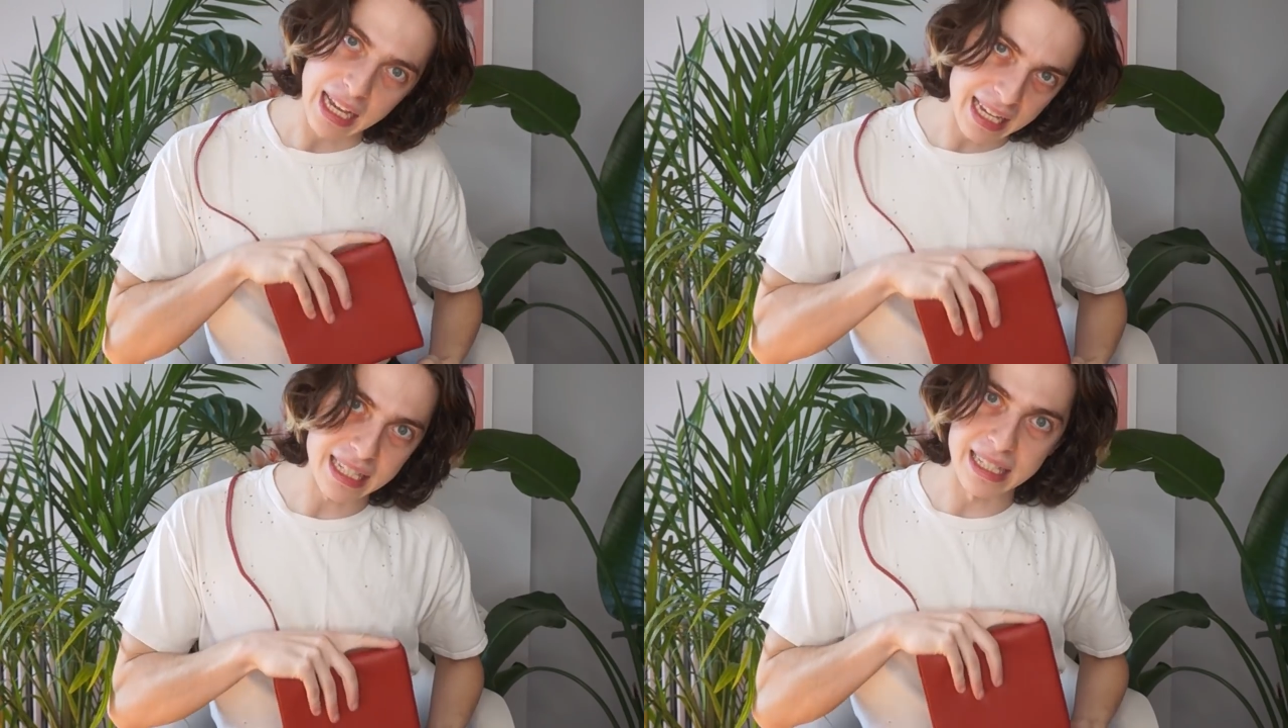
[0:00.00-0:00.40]

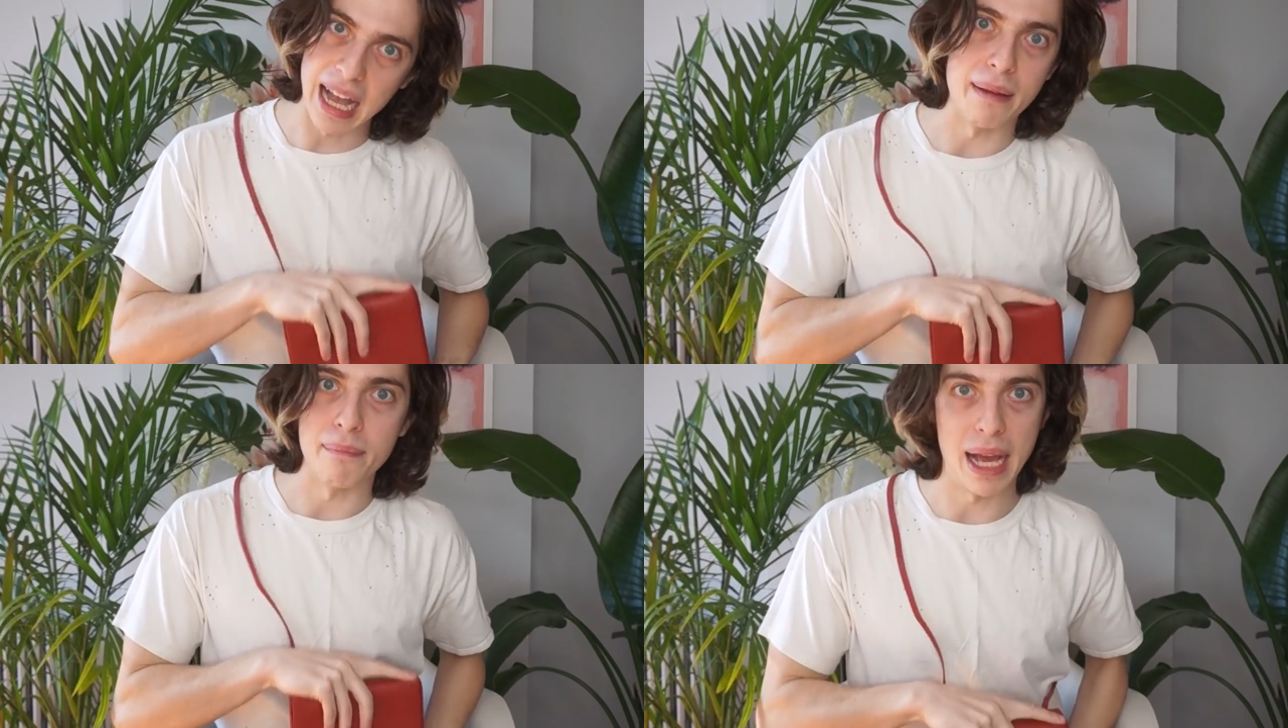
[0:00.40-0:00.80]
is
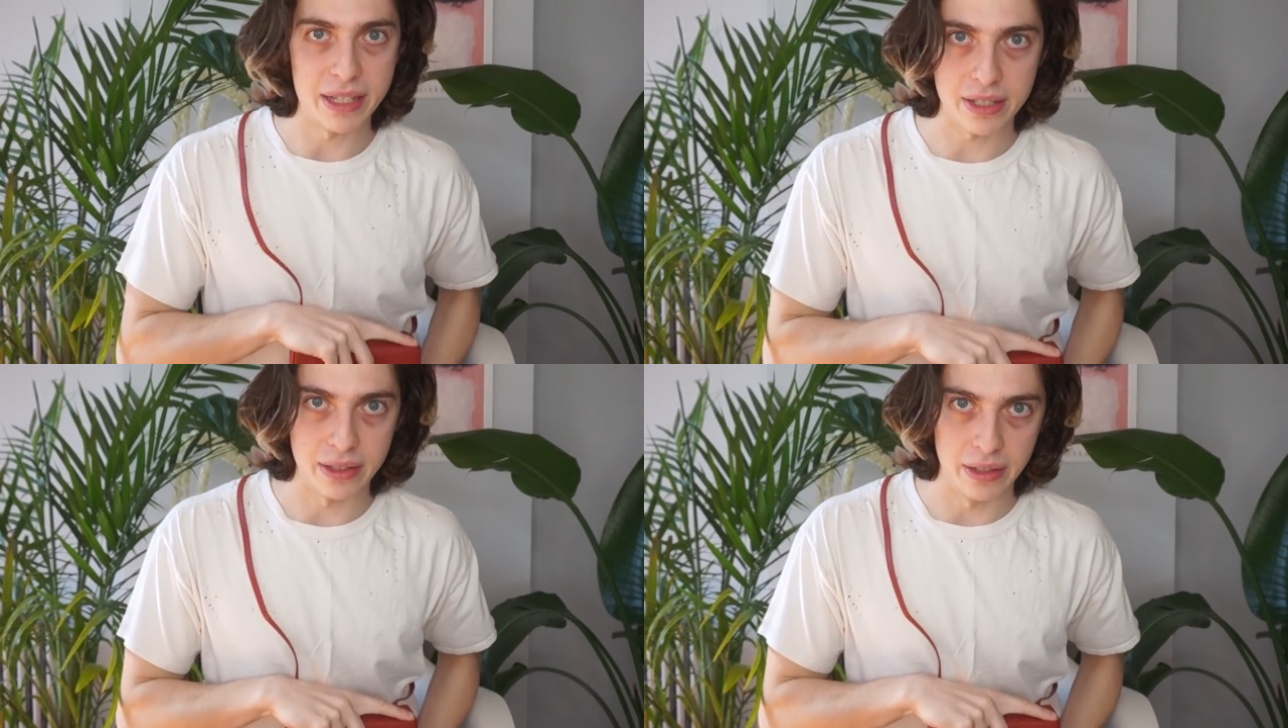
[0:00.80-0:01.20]
not
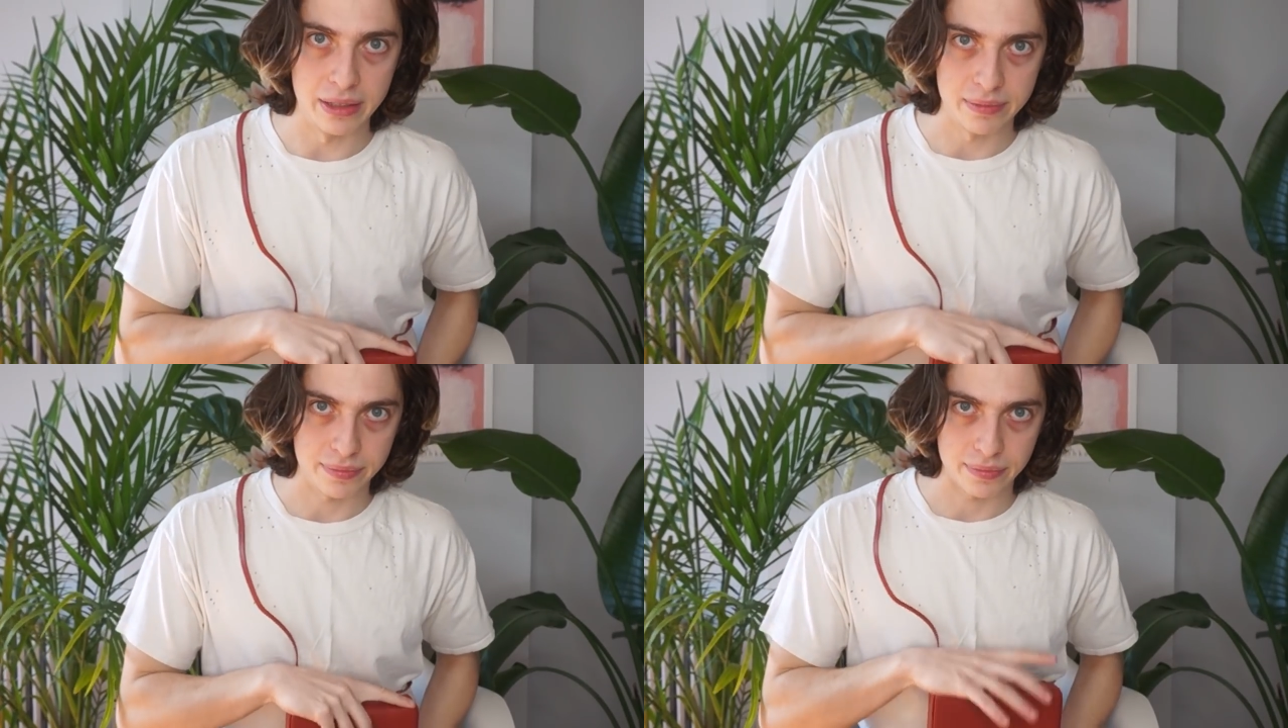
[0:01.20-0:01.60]

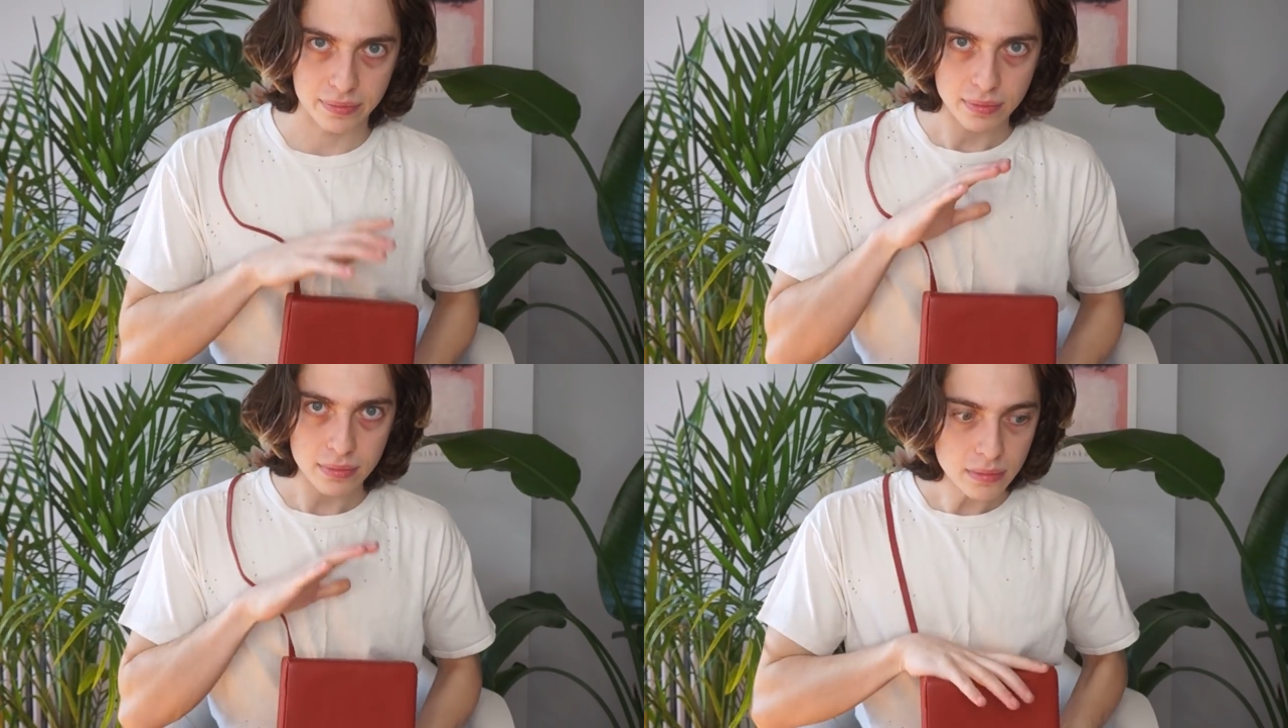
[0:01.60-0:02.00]
masculine?
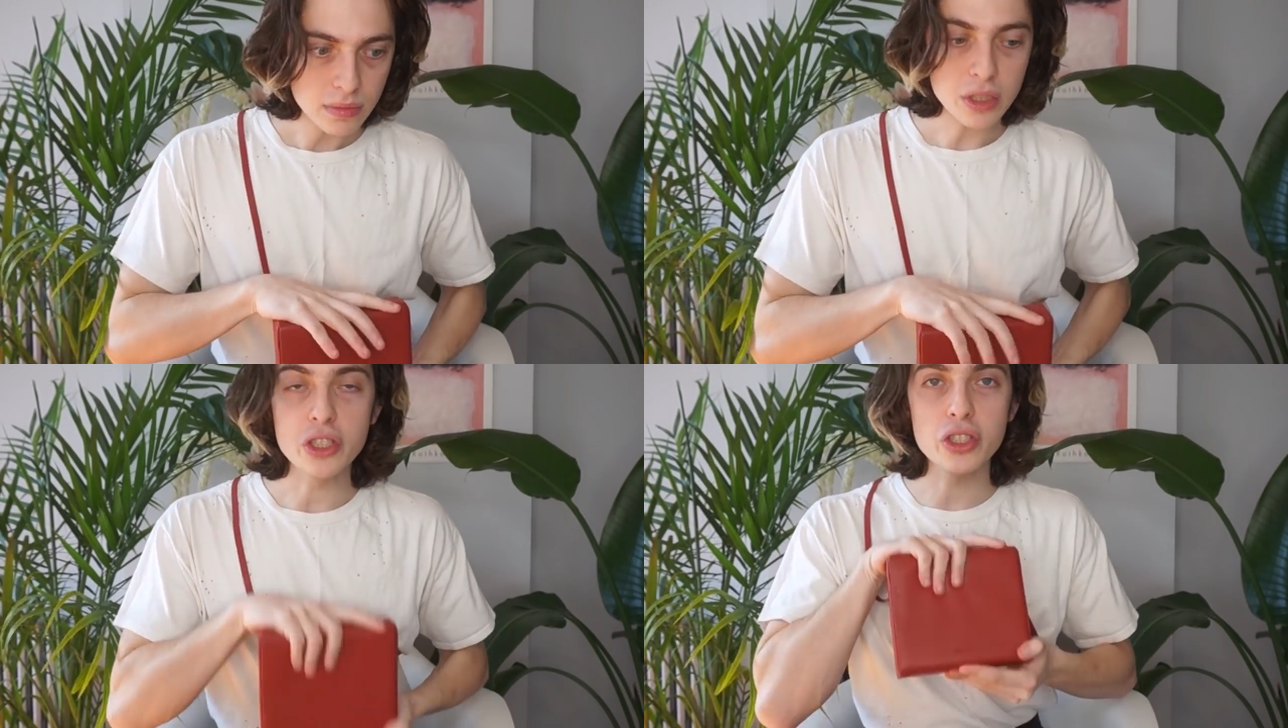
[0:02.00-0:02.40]

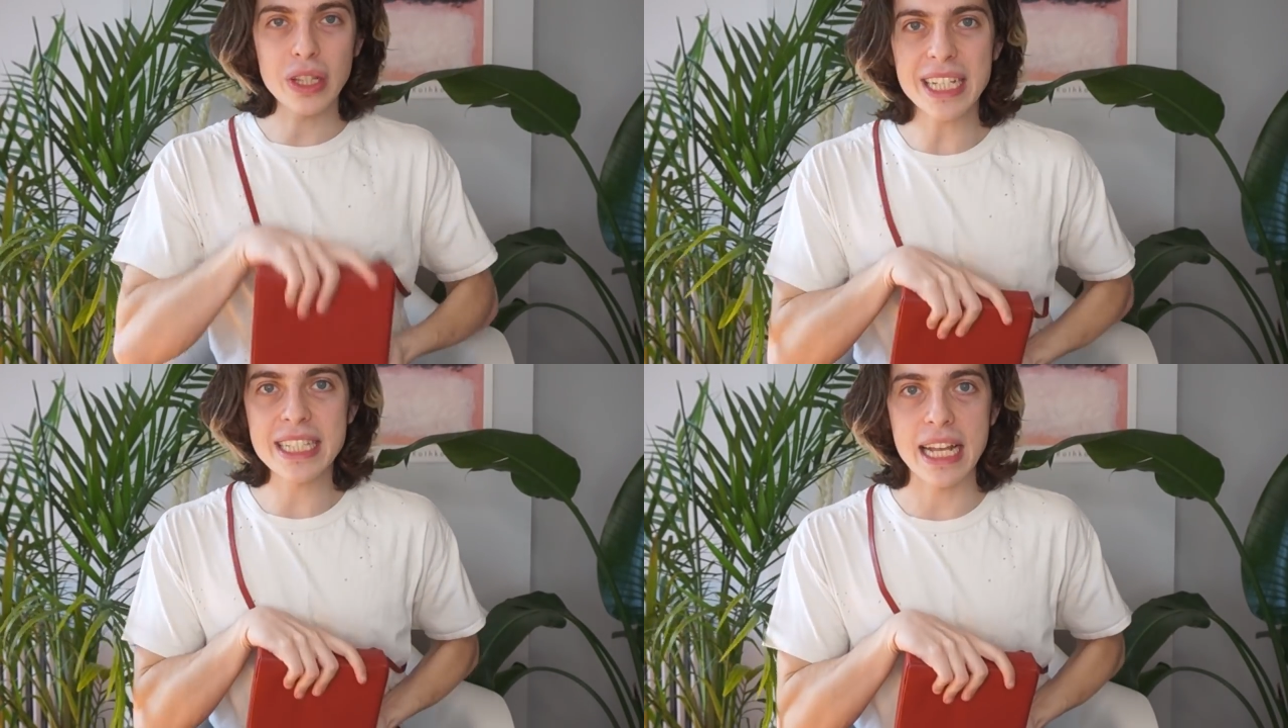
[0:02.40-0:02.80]
So
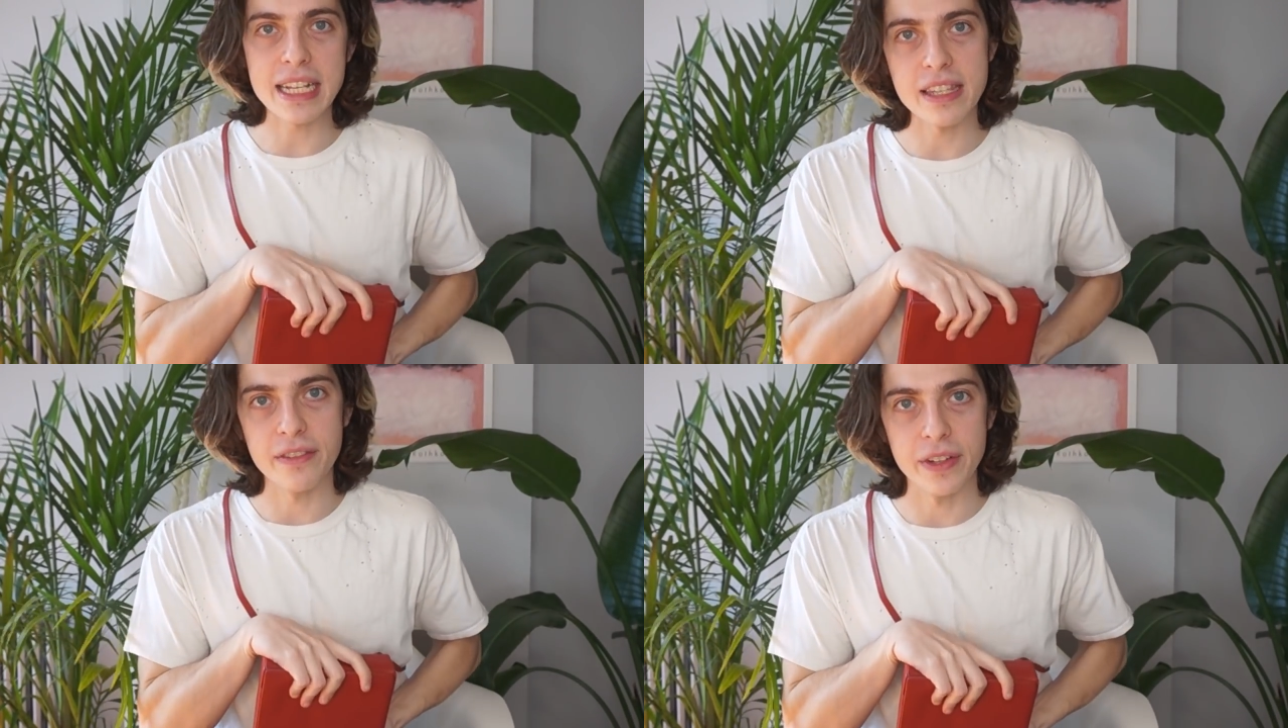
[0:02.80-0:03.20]
let's get into the